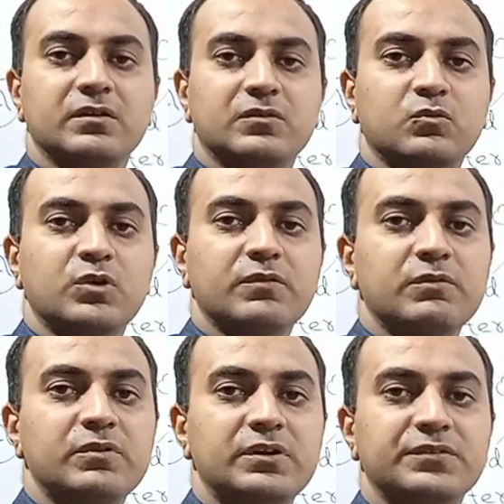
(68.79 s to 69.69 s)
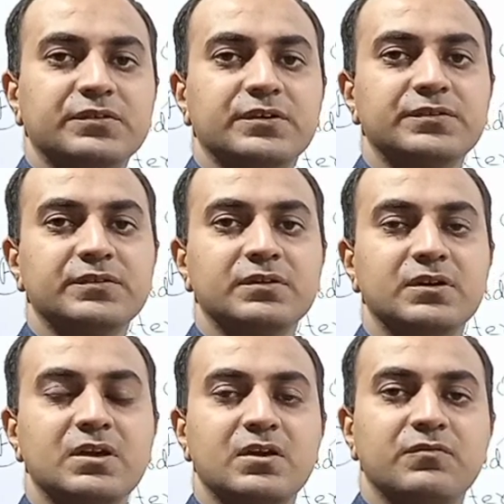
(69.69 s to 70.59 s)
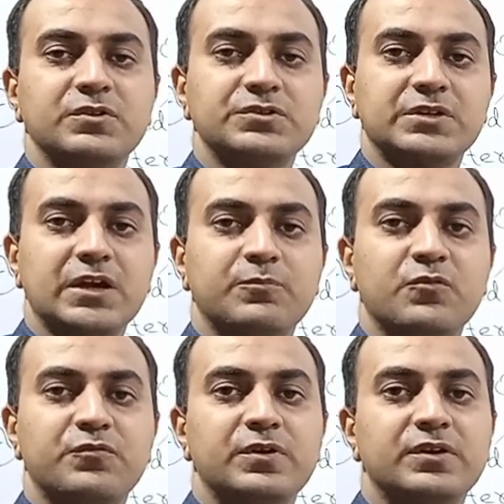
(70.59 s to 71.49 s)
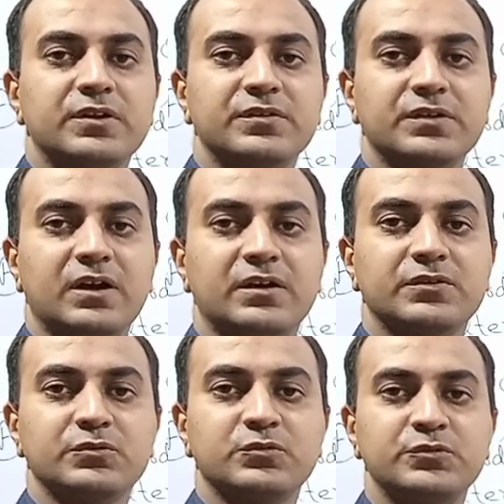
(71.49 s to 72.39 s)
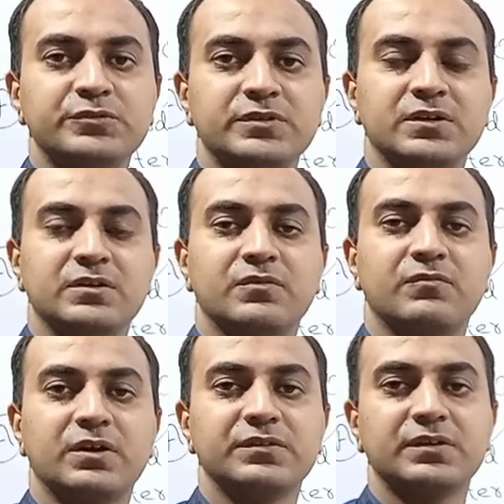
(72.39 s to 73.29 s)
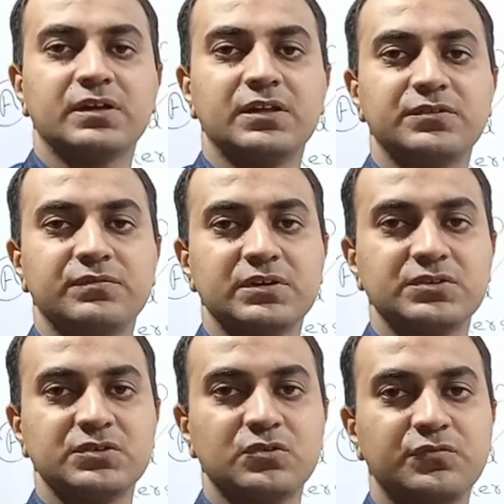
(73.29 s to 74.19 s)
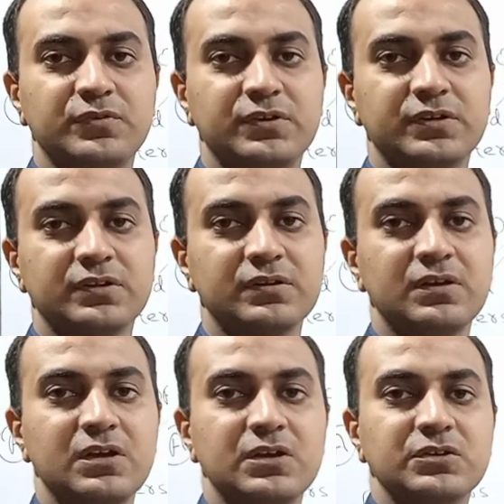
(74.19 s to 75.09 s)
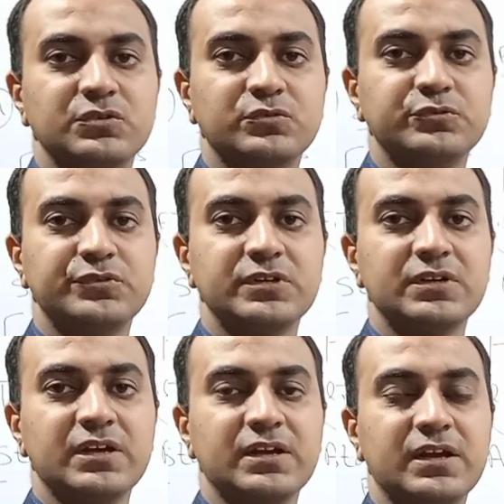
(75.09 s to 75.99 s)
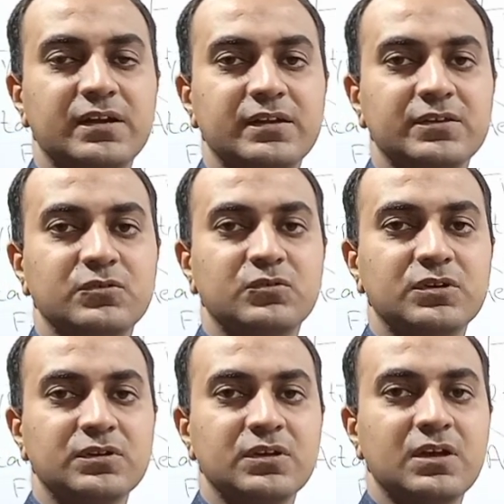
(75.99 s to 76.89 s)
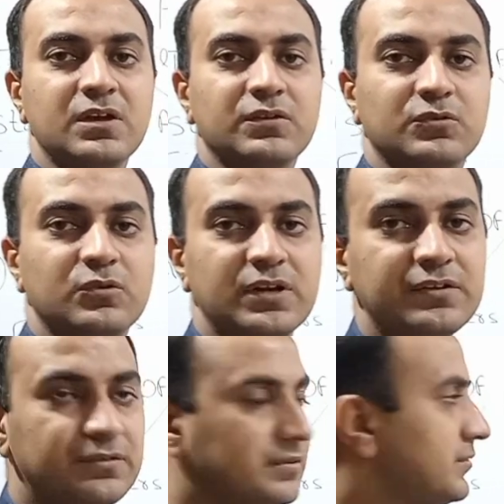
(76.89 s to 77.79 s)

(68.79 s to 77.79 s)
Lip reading: Today we will discuss which type of filters are used, what is the classification of filter used in air handling unit. So let's